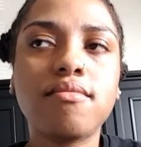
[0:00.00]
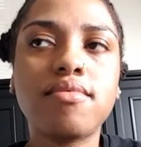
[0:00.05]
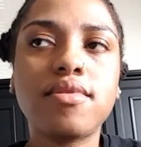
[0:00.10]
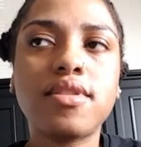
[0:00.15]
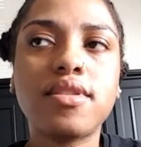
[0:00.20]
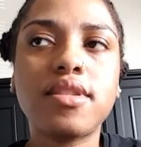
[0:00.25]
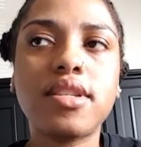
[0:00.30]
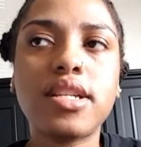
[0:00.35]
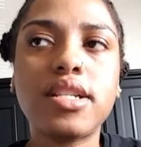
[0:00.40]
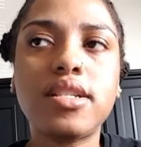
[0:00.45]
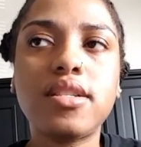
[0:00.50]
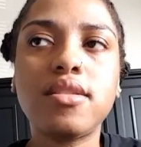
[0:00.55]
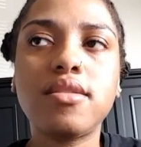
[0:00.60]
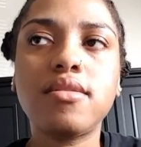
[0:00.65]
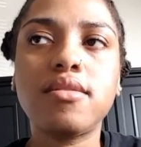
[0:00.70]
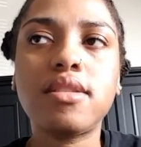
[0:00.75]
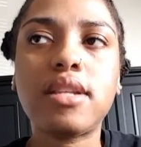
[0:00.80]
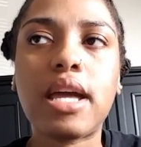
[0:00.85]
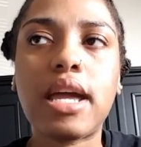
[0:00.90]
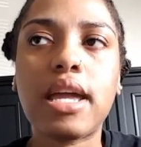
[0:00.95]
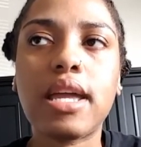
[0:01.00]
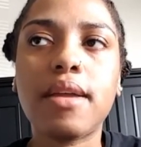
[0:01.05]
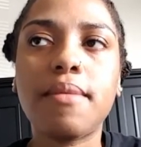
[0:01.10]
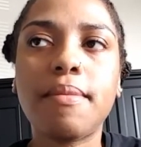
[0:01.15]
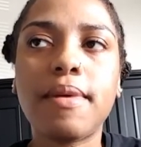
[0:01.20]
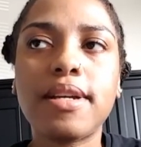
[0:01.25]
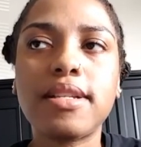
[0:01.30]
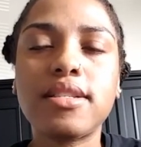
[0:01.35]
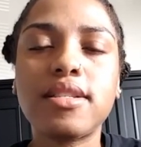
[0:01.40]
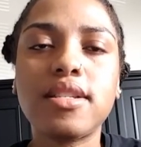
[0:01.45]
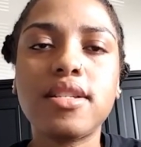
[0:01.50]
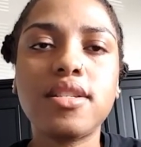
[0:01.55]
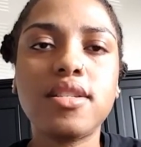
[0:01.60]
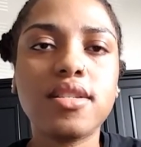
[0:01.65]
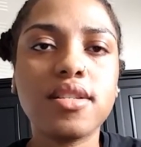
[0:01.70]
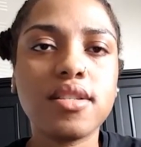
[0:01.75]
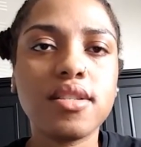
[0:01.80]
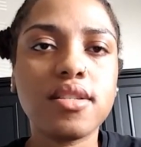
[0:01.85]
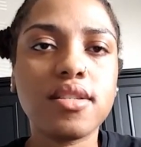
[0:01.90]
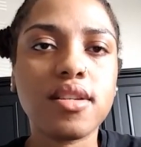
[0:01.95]
stitch, my
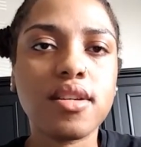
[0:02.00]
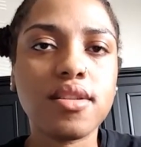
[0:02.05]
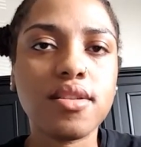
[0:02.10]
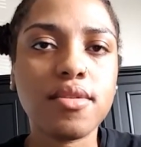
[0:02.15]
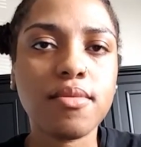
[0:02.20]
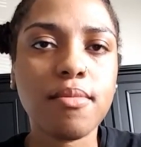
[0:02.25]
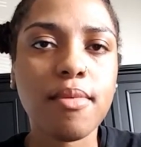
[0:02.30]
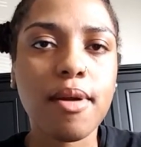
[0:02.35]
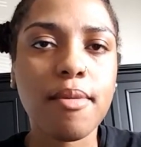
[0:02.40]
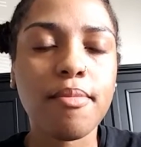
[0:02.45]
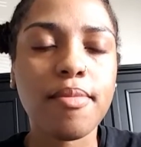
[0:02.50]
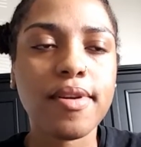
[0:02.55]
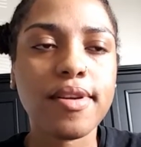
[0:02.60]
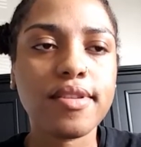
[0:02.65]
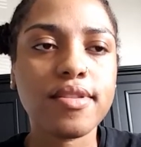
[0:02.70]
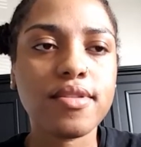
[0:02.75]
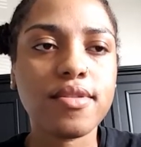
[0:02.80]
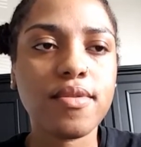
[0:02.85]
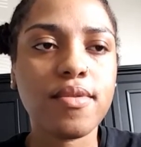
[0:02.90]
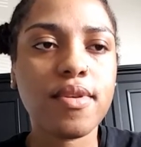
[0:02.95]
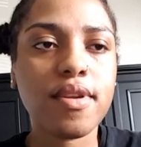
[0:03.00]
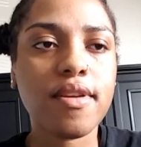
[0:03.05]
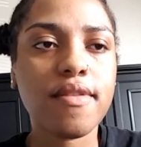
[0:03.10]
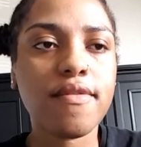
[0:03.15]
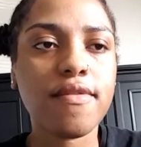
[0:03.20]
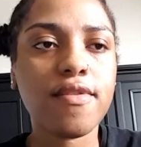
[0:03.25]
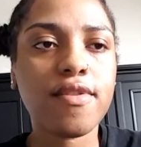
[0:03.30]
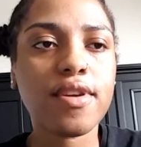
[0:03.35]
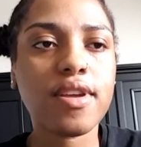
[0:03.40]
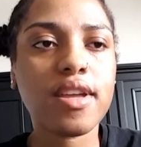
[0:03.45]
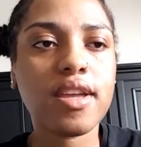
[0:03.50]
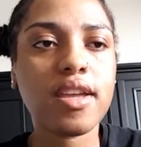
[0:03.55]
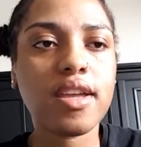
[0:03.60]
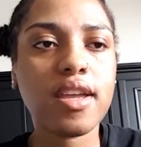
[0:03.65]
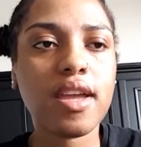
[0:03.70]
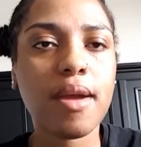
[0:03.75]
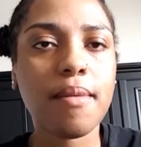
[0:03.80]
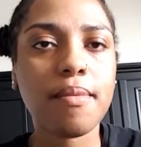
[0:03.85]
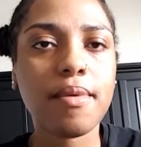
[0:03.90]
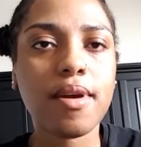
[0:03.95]
stitches under my breast or whatever,
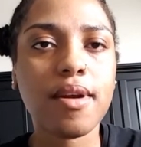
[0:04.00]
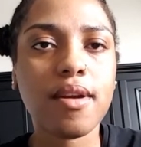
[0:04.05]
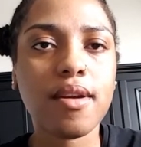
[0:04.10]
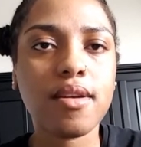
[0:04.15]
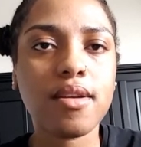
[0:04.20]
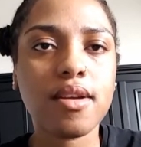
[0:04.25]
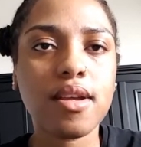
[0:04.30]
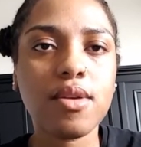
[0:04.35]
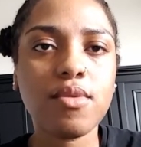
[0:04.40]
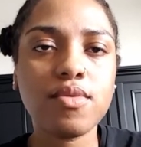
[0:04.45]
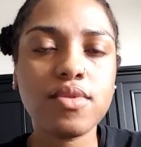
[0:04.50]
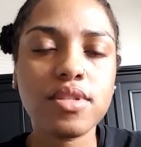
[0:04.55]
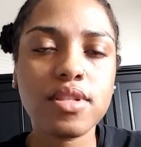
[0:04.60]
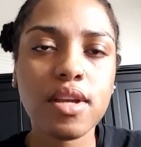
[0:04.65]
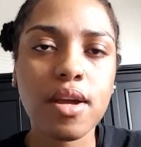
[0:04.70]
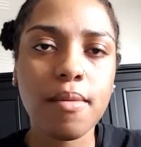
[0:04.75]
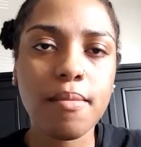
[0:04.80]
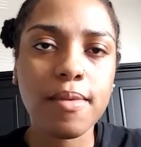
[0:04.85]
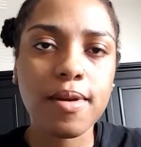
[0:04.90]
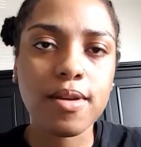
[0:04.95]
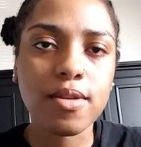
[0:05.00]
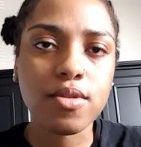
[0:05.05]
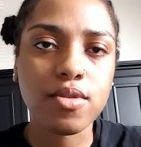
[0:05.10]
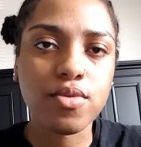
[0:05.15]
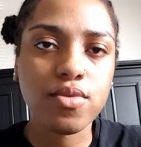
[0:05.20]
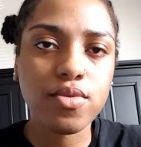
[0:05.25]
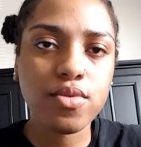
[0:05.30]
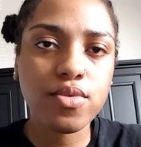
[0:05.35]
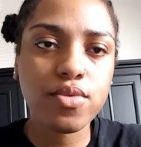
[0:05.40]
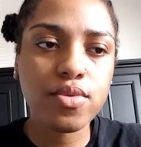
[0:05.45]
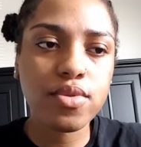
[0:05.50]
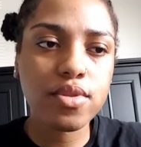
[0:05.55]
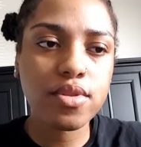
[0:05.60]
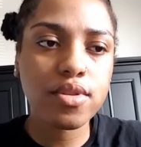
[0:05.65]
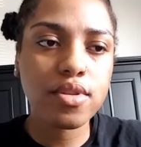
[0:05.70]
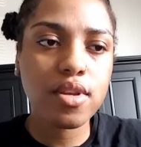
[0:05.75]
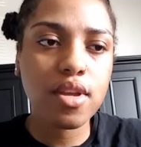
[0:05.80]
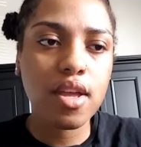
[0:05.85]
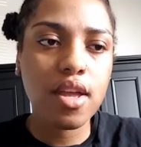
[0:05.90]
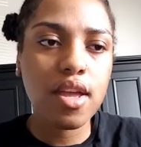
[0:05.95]
kept it was coming loose,
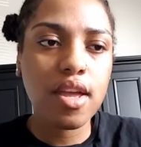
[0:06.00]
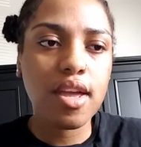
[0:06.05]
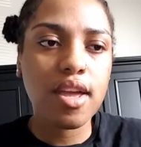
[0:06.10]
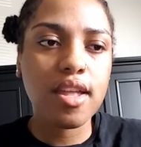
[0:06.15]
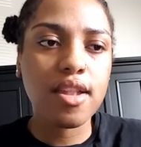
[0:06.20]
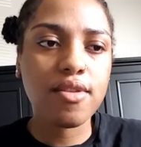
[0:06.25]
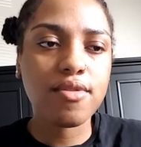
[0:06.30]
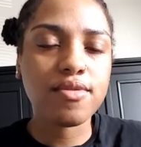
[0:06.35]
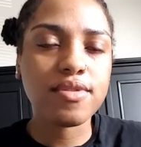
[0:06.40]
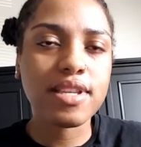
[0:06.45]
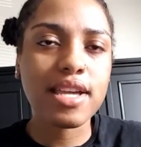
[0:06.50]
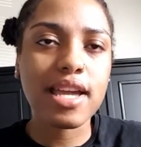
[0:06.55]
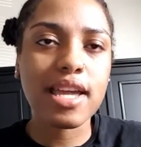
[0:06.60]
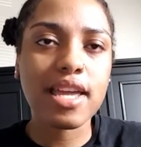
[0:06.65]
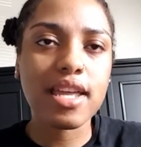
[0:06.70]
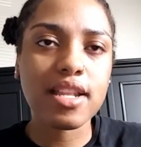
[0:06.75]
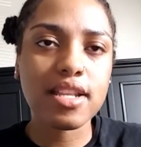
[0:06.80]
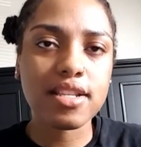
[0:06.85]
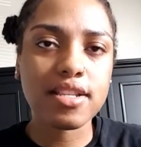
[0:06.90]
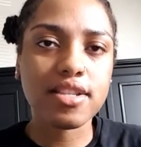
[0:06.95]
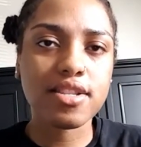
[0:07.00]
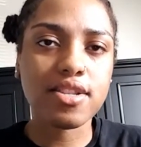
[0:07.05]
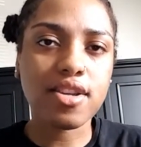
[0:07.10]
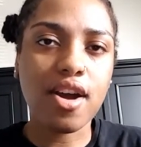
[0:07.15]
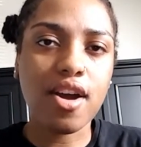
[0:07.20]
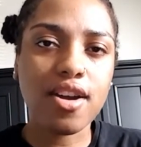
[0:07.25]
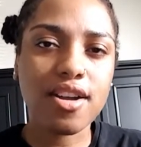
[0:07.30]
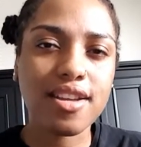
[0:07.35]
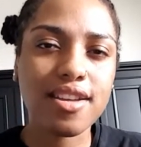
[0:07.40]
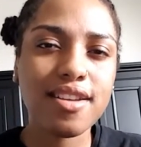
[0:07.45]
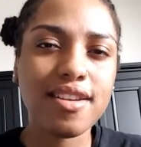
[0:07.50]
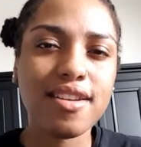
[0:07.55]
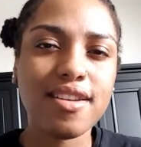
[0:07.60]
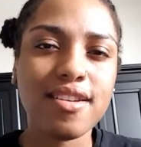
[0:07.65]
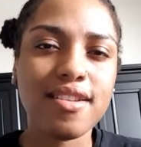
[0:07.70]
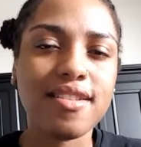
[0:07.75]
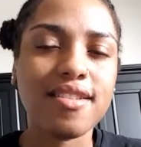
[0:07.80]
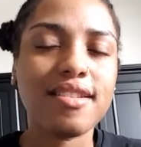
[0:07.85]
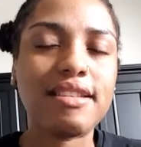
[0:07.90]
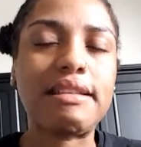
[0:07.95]
and it was like getting
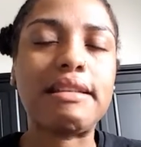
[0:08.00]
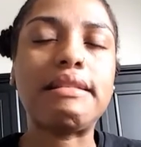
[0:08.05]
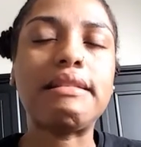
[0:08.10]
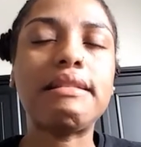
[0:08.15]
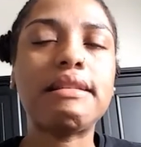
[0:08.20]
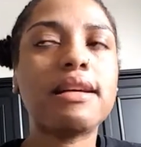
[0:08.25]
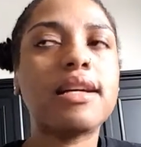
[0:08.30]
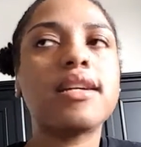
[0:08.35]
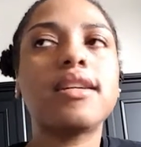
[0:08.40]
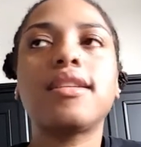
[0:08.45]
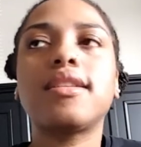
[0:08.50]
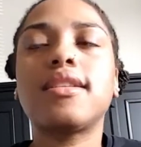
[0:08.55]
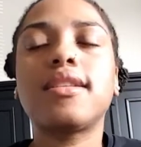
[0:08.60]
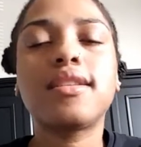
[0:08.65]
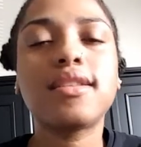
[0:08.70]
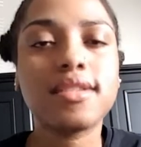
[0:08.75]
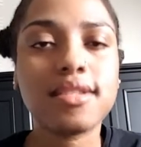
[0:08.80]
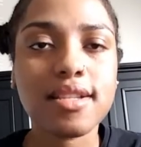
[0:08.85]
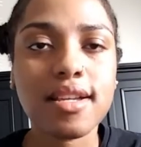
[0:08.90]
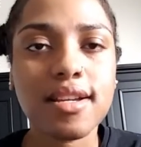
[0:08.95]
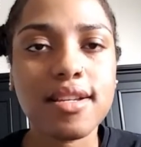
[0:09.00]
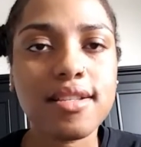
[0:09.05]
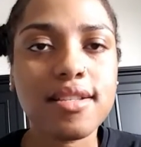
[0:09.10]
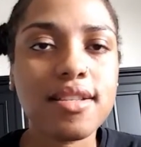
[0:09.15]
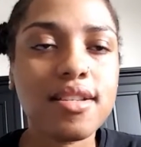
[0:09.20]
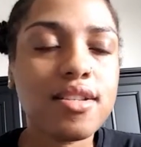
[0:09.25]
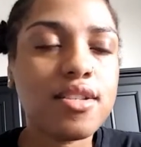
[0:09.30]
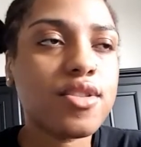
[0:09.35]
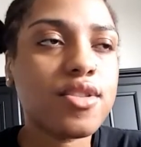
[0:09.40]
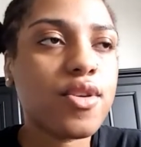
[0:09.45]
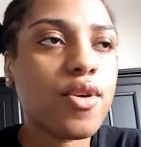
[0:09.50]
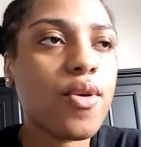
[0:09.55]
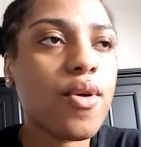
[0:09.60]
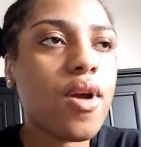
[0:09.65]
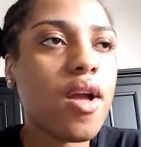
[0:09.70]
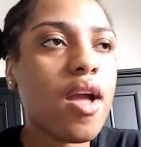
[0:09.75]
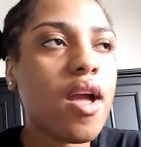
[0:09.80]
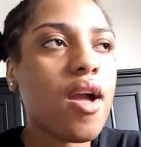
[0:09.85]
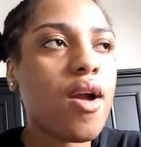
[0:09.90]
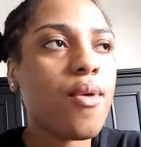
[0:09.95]
soggy and disgusting. So
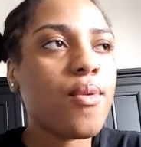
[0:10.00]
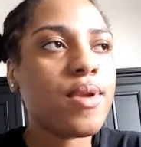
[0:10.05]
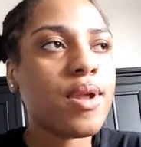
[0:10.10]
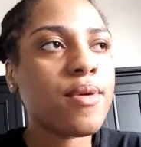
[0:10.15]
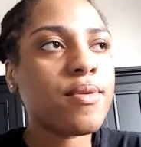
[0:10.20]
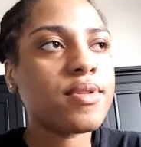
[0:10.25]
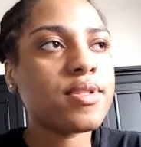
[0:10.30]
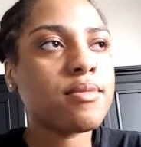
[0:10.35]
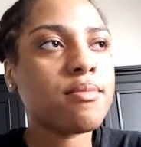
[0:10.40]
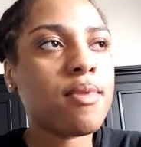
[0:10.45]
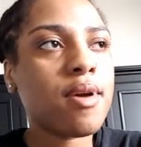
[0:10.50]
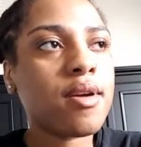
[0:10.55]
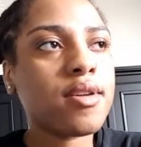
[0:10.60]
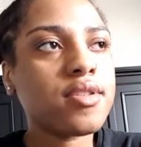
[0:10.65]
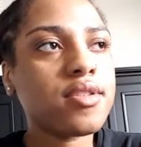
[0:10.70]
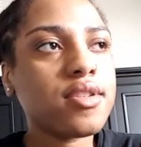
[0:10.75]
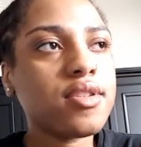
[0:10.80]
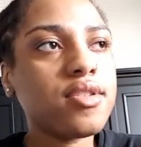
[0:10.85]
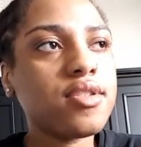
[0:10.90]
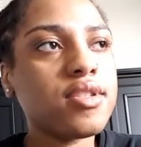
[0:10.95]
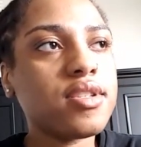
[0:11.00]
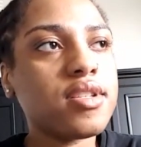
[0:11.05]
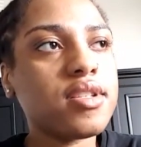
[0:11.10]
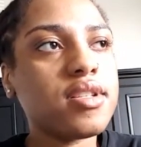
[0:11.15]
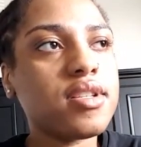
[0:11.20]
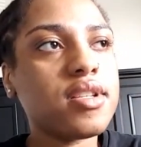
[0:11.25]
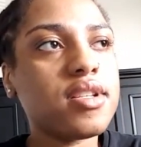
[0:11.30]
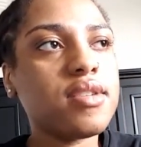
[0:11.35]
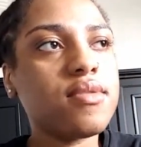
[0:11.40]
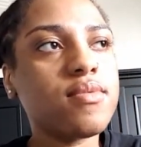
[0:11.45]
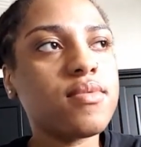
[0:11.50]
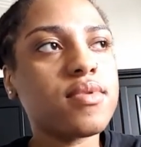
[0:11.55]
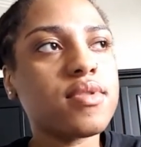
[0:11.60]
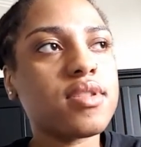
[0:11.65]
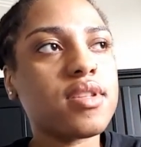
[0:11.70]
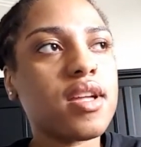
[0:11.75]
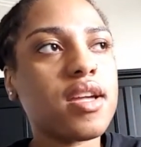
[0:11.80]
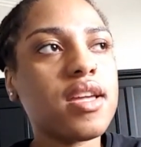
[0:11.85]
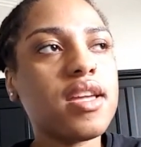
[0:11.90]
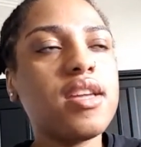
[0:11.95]
when I went to my surgeon, he
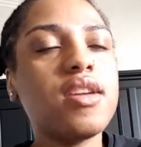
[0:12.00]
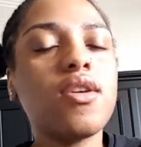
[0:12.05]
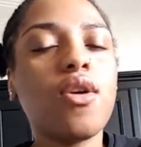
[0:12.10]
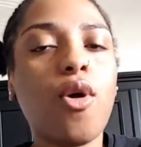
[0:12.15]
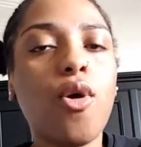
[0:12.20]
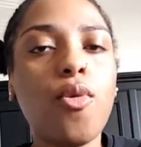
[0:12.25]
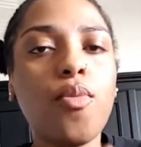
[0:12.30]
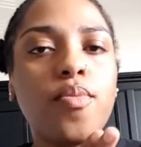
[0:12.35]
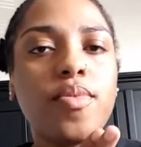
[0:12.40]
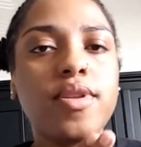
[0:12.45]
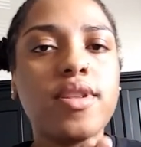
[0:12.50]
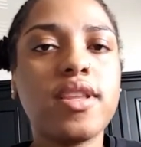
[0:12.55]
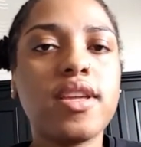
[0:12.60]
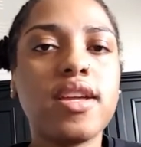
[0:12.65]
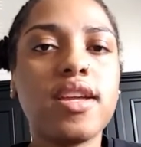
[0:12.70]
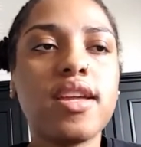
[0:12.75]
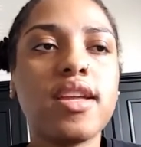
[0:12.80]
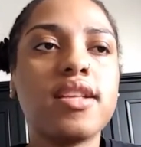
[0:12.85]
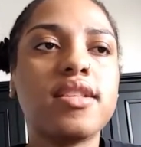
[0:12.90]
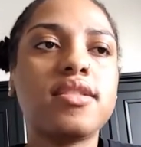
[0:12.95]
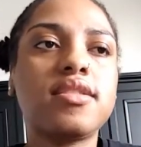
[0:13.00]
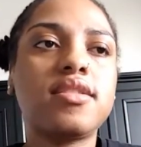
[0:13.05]
opened it